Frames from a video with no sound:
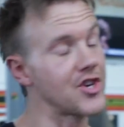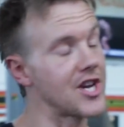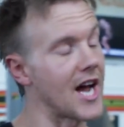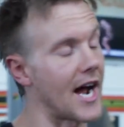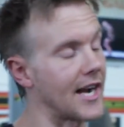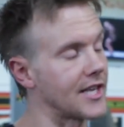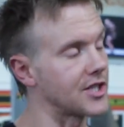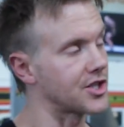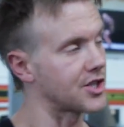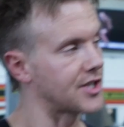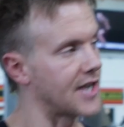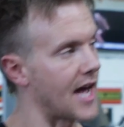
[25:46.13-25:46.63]

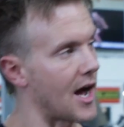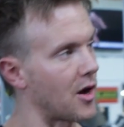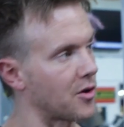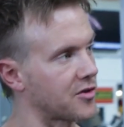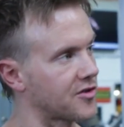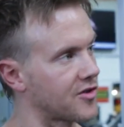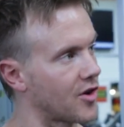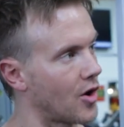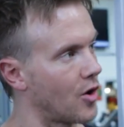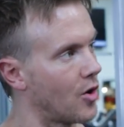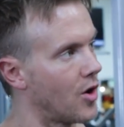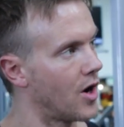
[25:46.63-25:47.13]
challenge now,
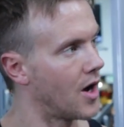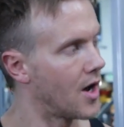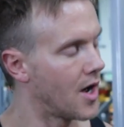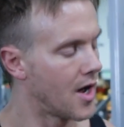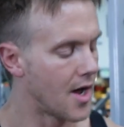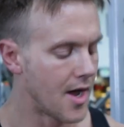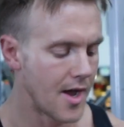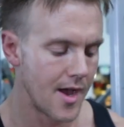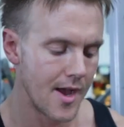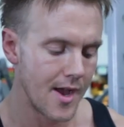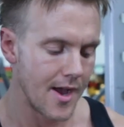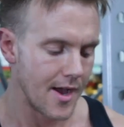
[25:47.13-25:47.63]
so
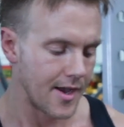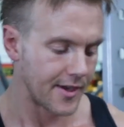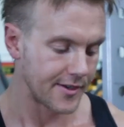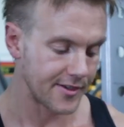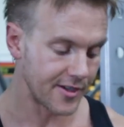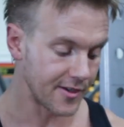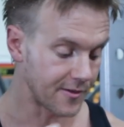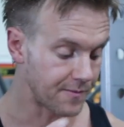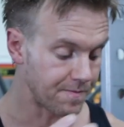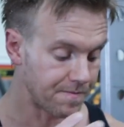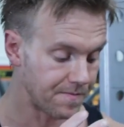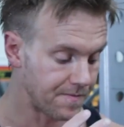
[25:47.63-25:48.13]
this
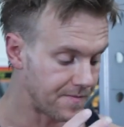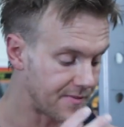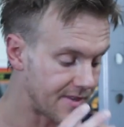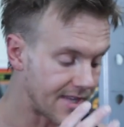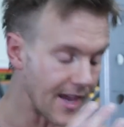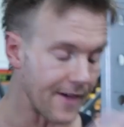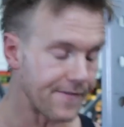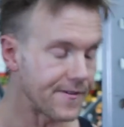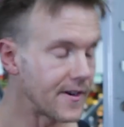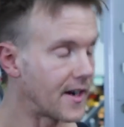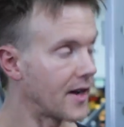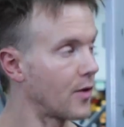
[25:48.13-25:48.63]
is
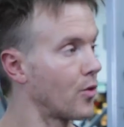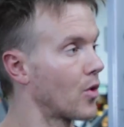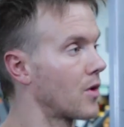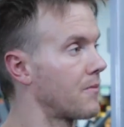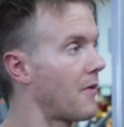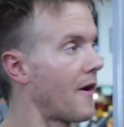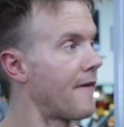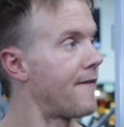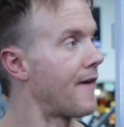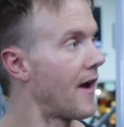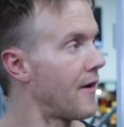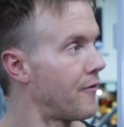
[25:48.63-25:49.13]
definitely one of
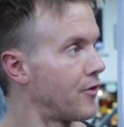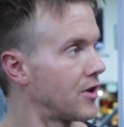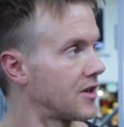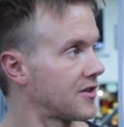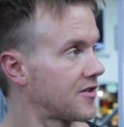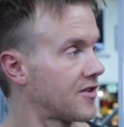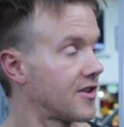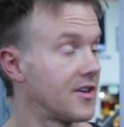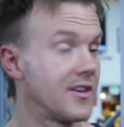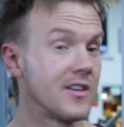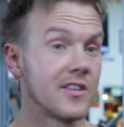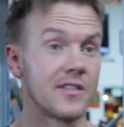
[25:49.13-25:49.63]
my
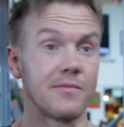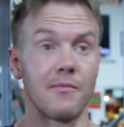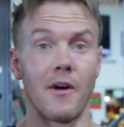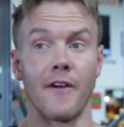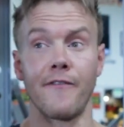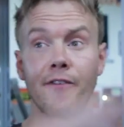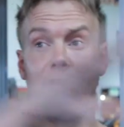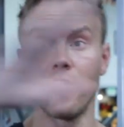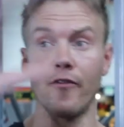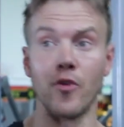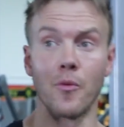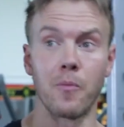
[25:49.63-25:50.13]
favorites. It's my
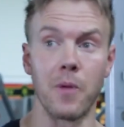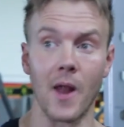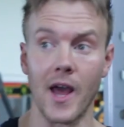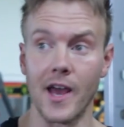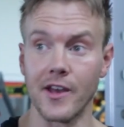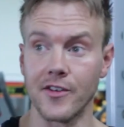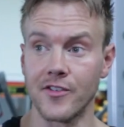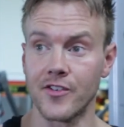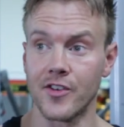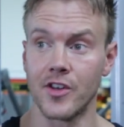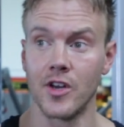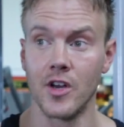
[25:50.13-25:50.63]
favorite
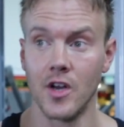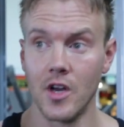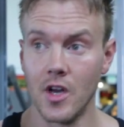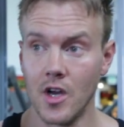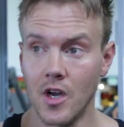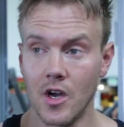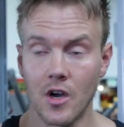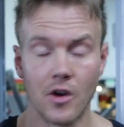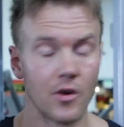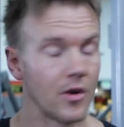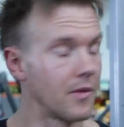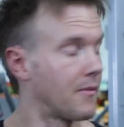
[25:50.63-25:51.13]
place,
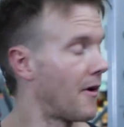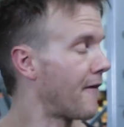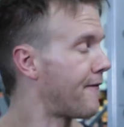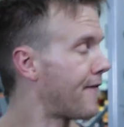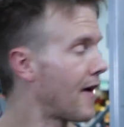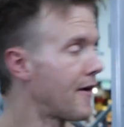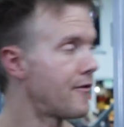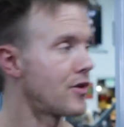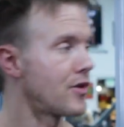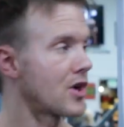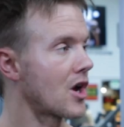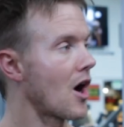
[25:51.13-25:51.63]
one of my
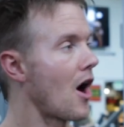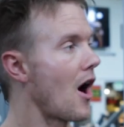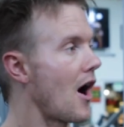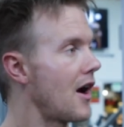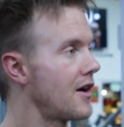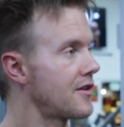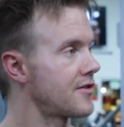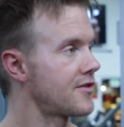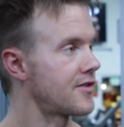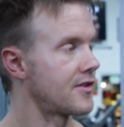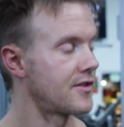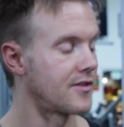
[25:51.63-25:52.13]
favorite
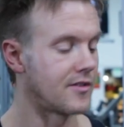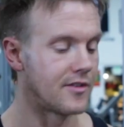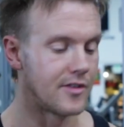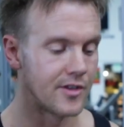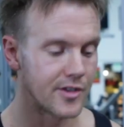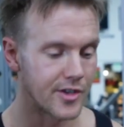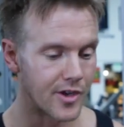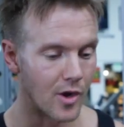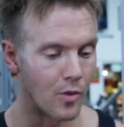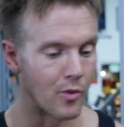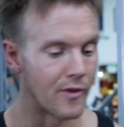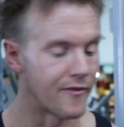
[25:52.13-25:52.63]
guys, and
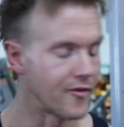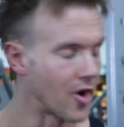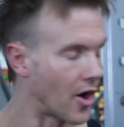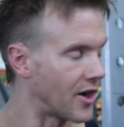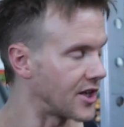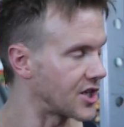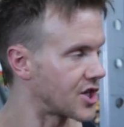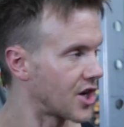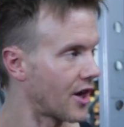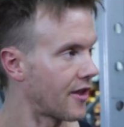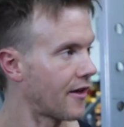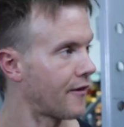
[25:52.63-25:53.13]
you know, we've known
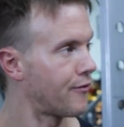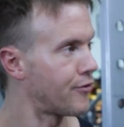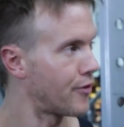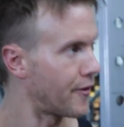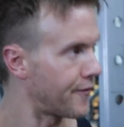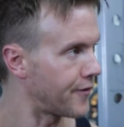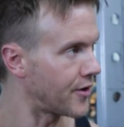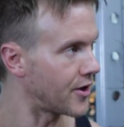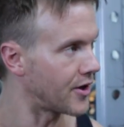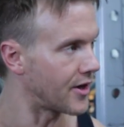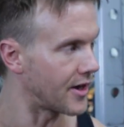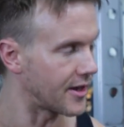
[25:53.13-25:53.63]
each other for a
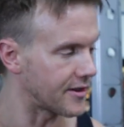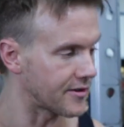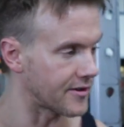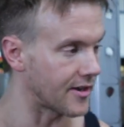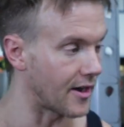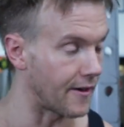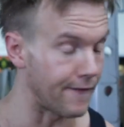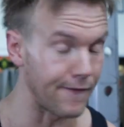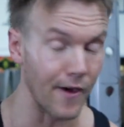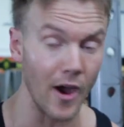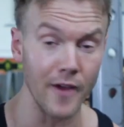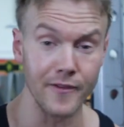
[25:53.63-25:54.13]
few years now,
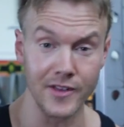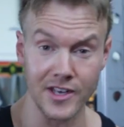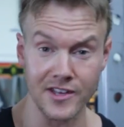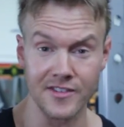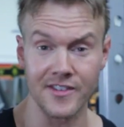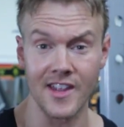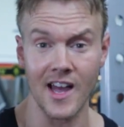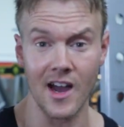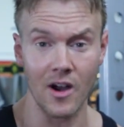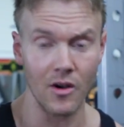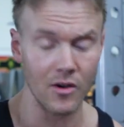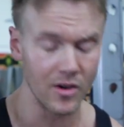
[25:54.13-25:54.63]
5 years
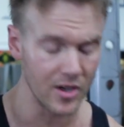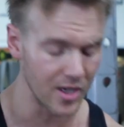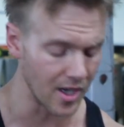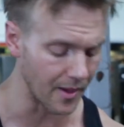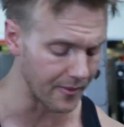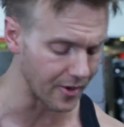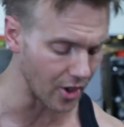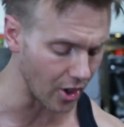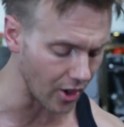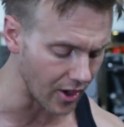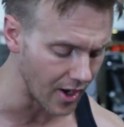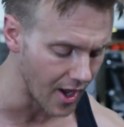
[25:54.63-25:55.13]
now,
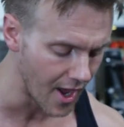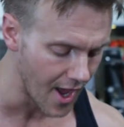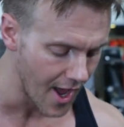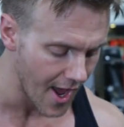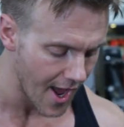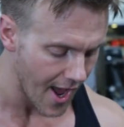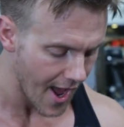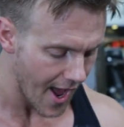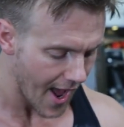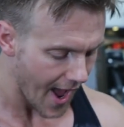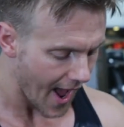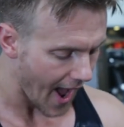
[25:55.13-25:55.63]
coming on.
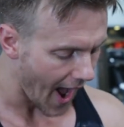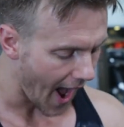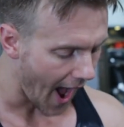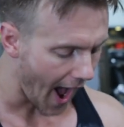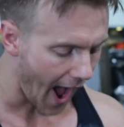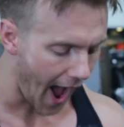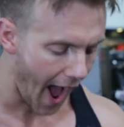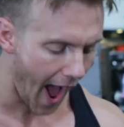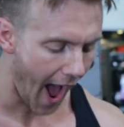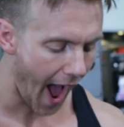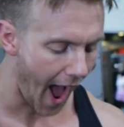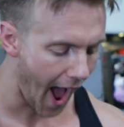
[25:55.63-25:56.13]

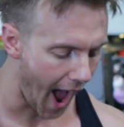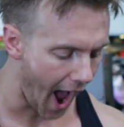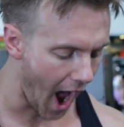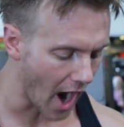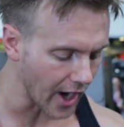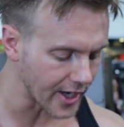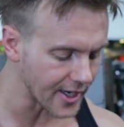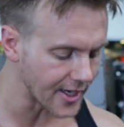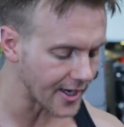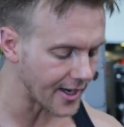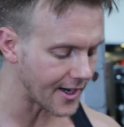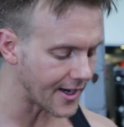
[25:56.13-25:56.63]
I'm
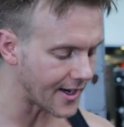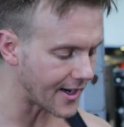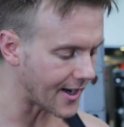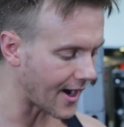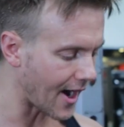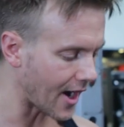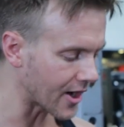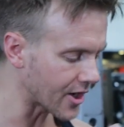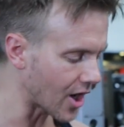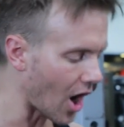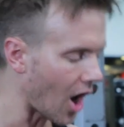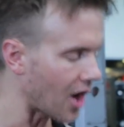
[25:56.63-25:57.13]

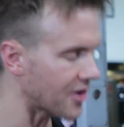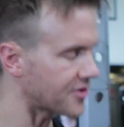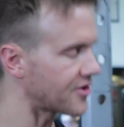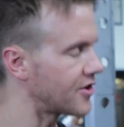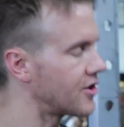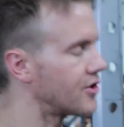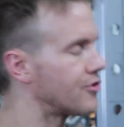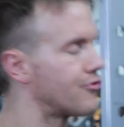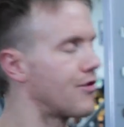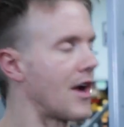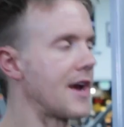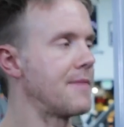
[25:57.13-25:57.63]
gonna ask you
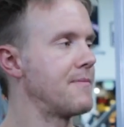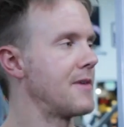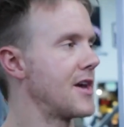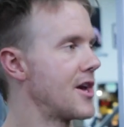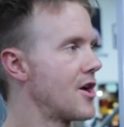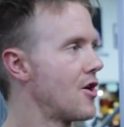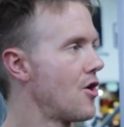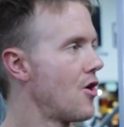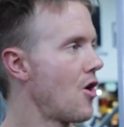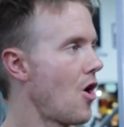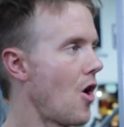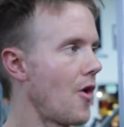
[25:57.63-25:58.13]
to grade me
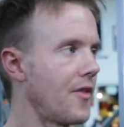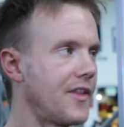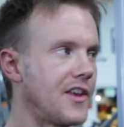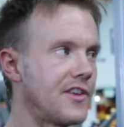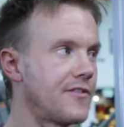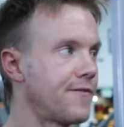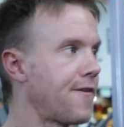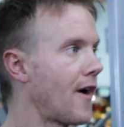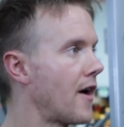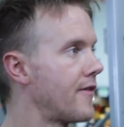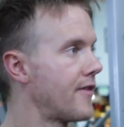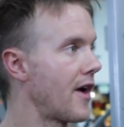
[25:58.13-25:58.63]
on these
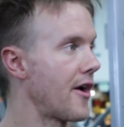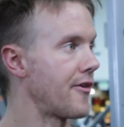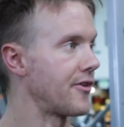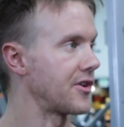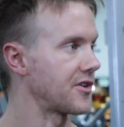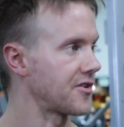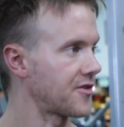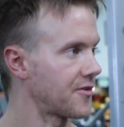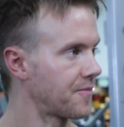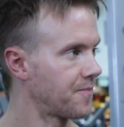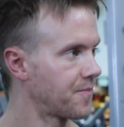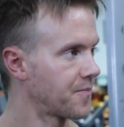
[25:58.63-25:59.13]
5
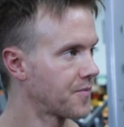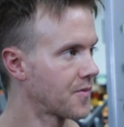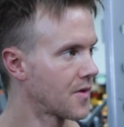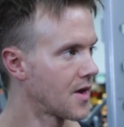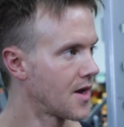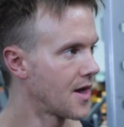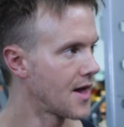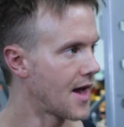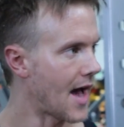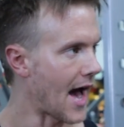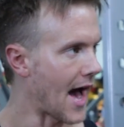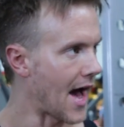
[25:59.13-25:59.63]
areas,
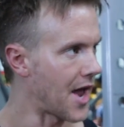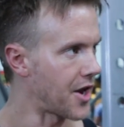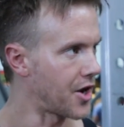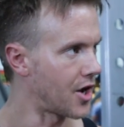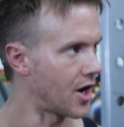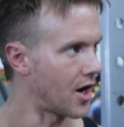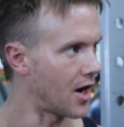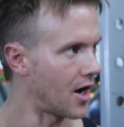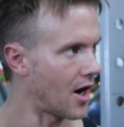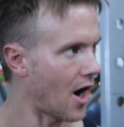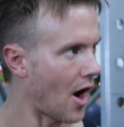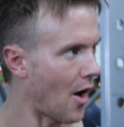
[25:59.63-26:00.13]
and
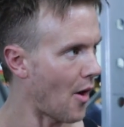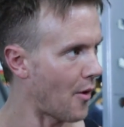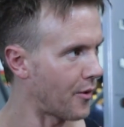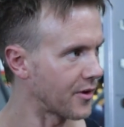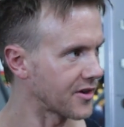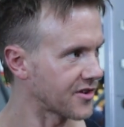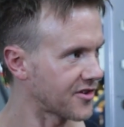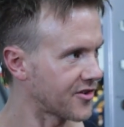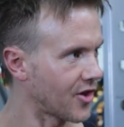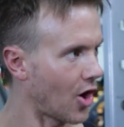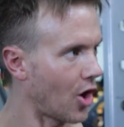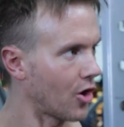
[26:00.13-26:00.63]
I want
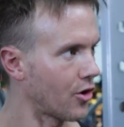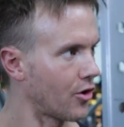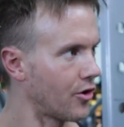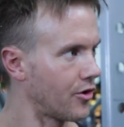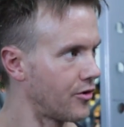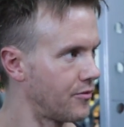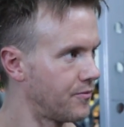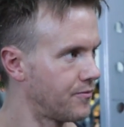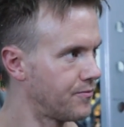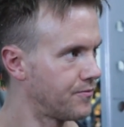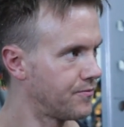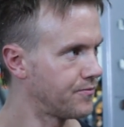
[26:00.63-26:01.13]
to start
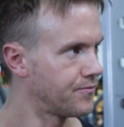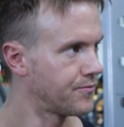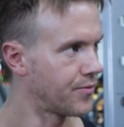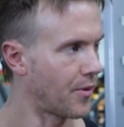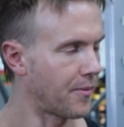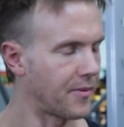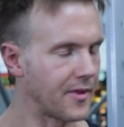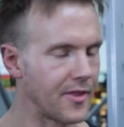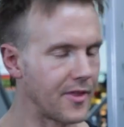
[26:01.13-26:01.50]
on probably